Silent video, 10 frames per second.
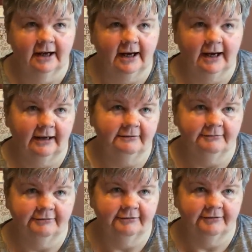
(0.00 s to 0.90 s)

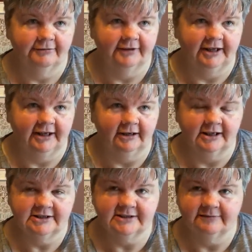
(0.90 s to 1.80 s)
and the
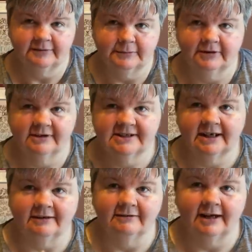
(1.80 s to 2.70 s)
Letters of the Month
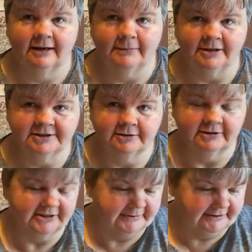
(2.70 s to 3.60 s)
cell that I'm also going
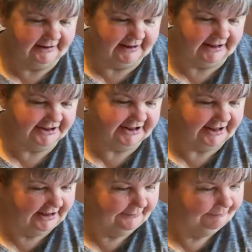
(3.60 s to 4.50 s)
to be doing next year.